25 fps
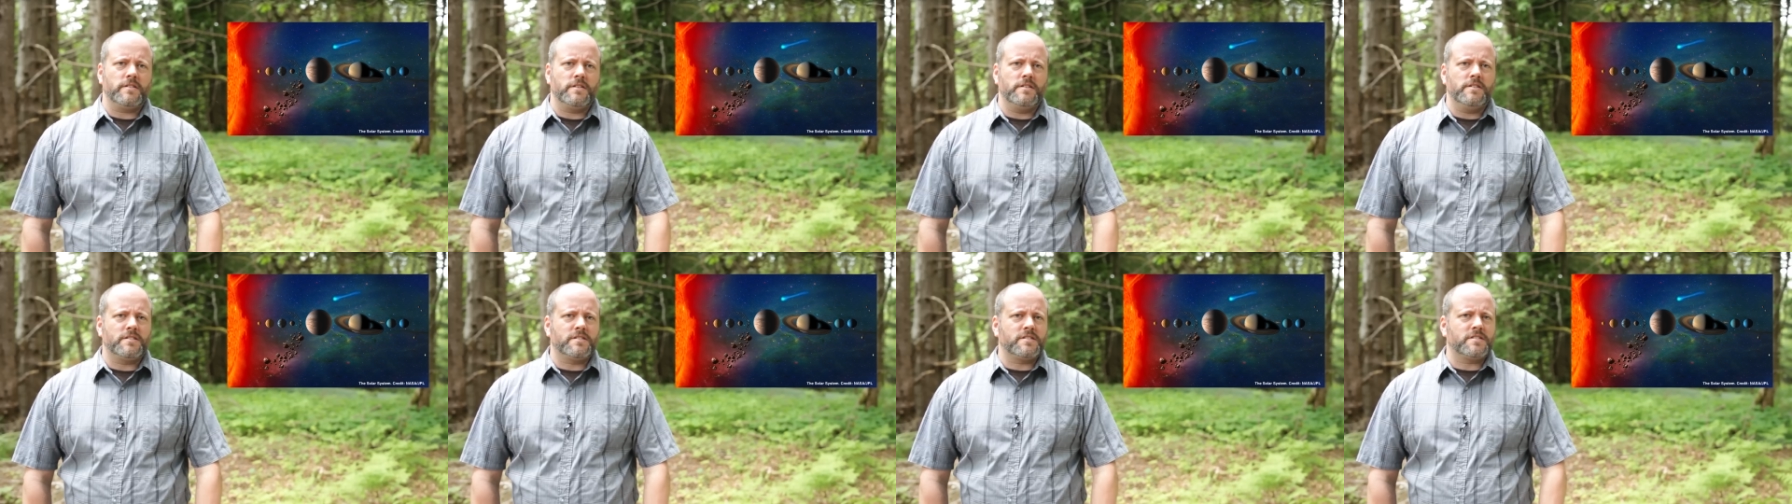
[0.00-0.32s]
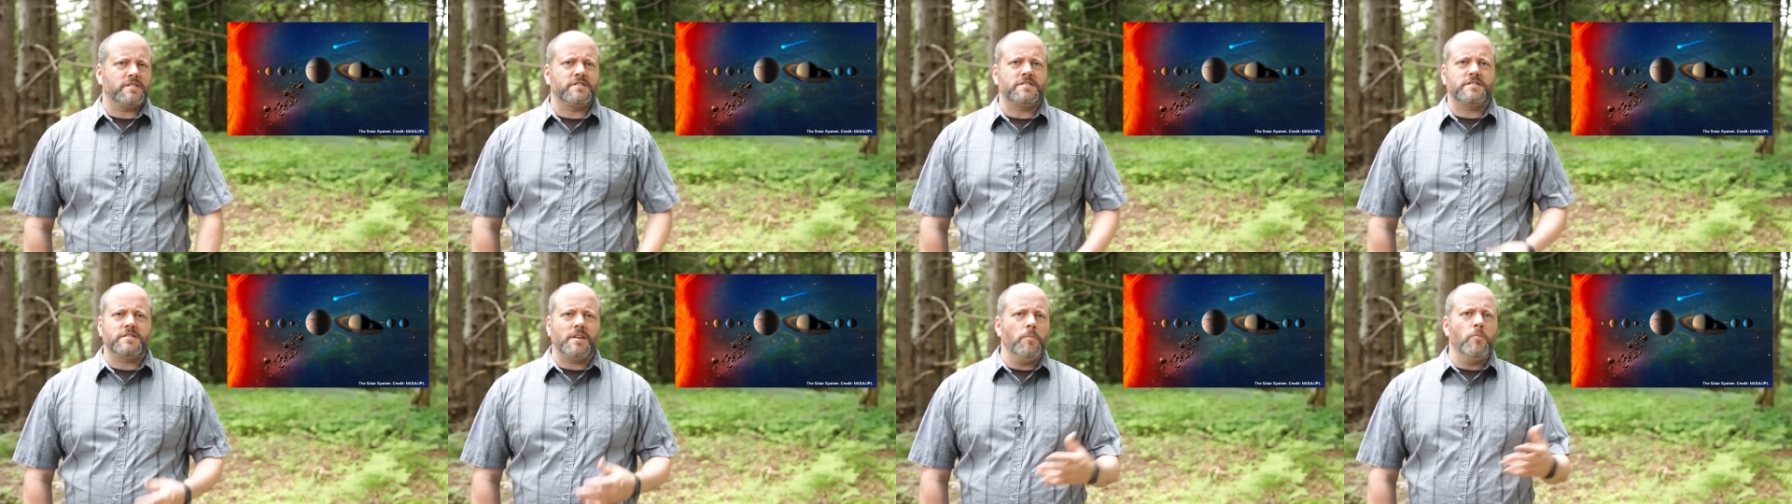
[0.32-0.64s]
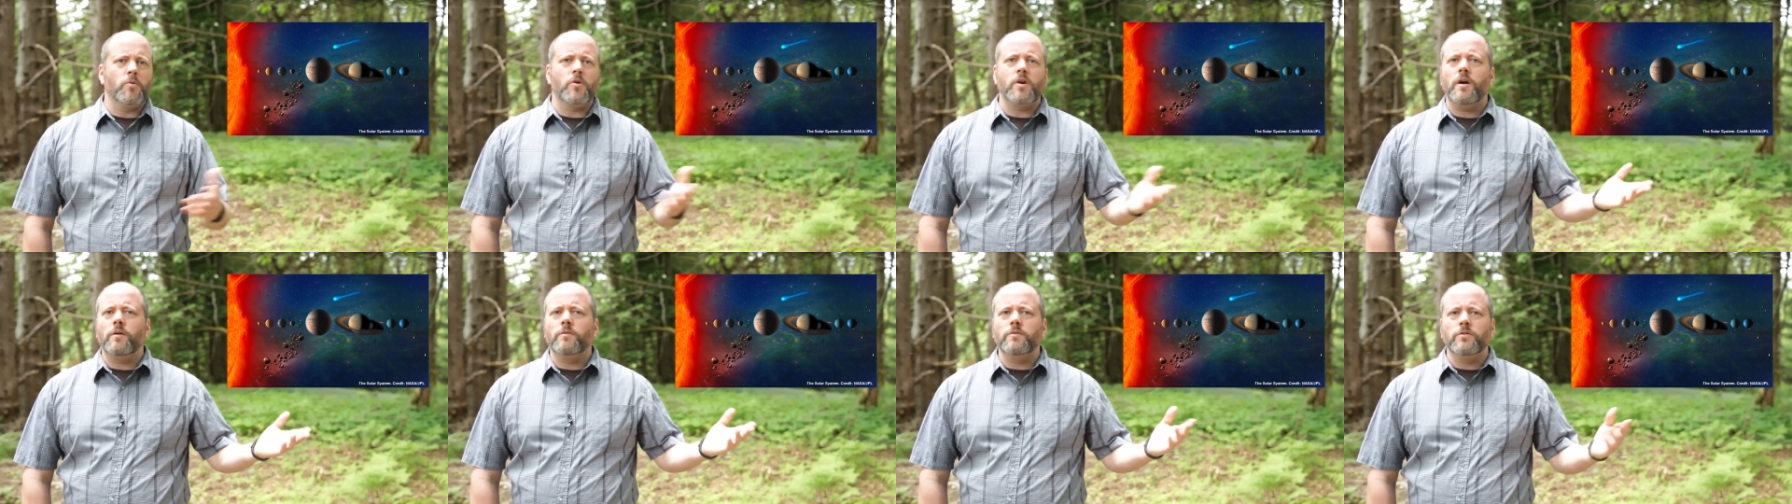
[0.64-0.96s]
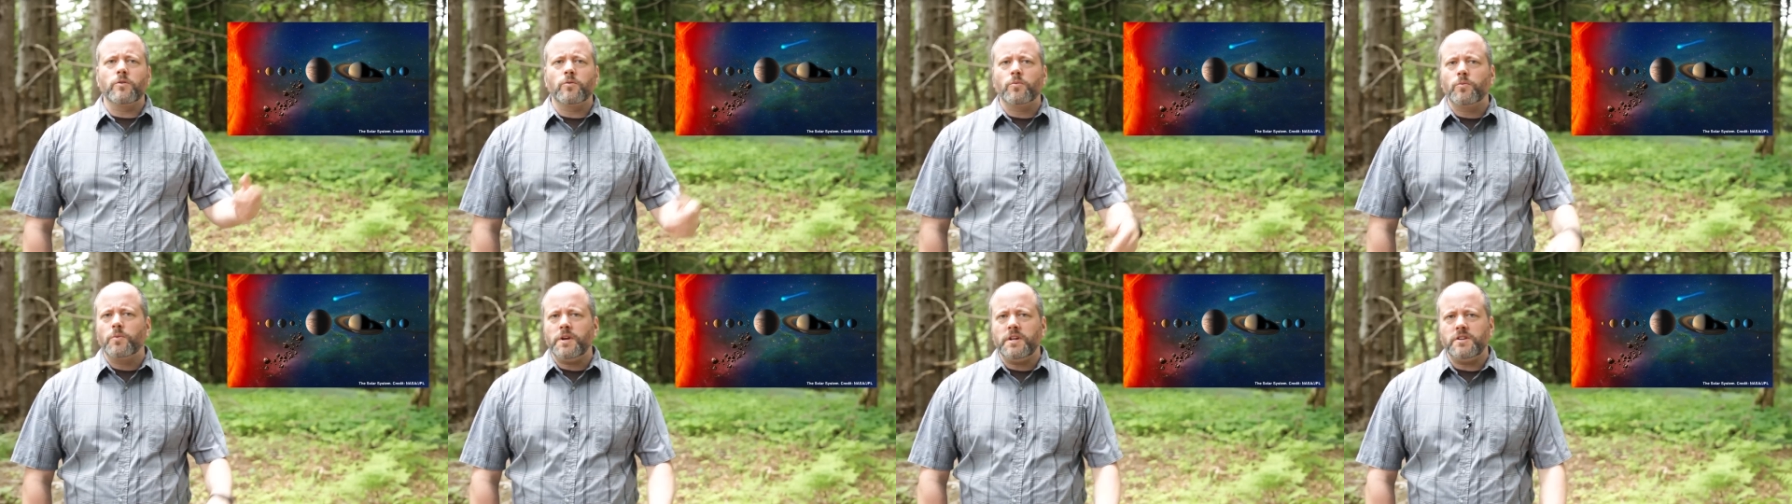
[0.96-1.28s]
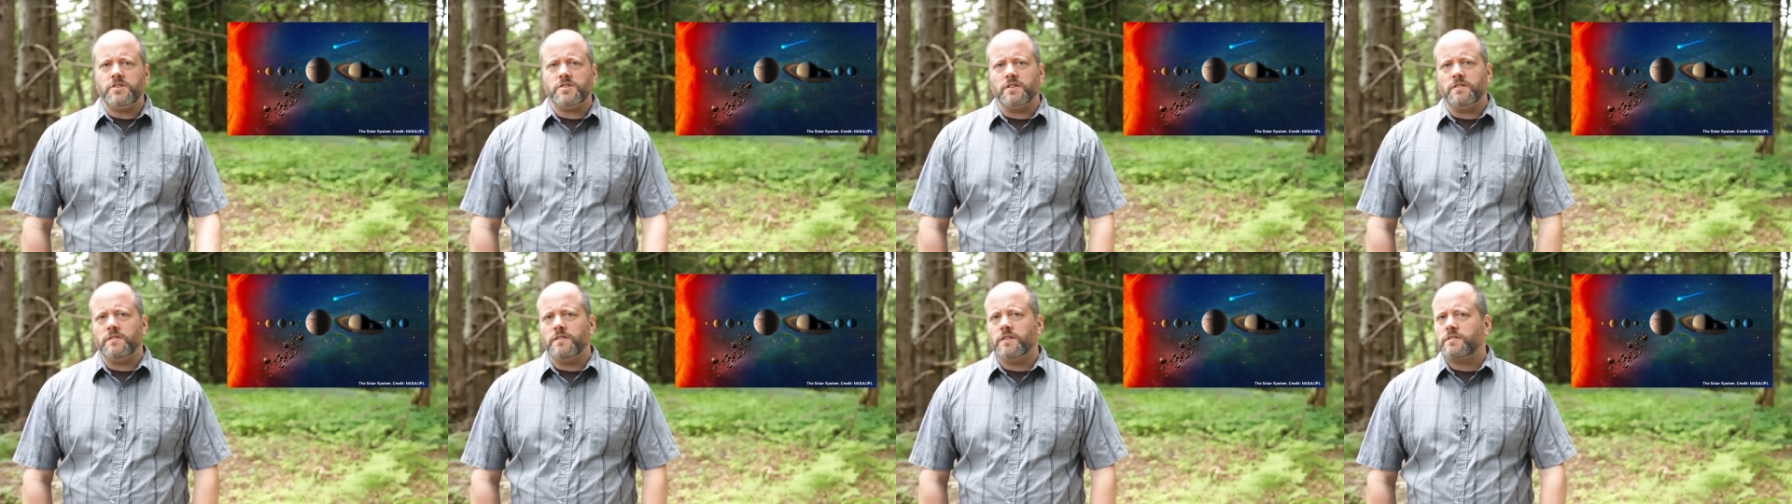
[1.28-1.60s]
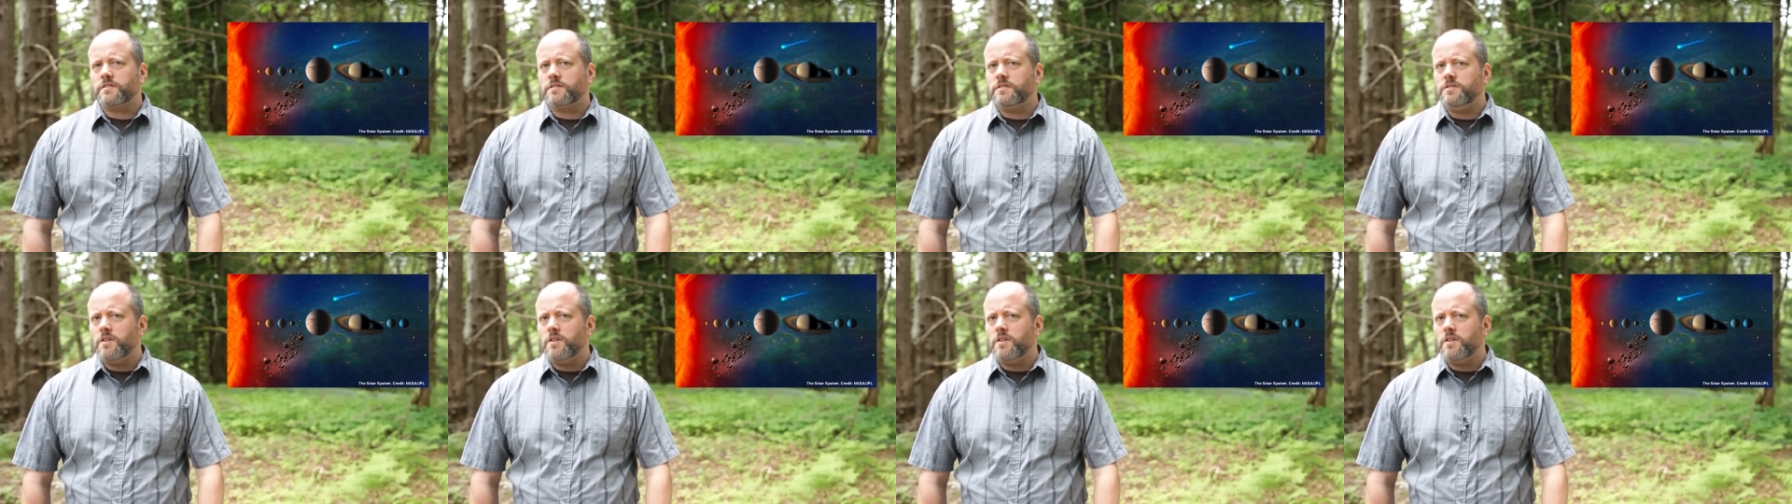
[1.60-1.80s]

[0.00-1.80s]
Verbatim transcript: and it's somewhere out in the region that's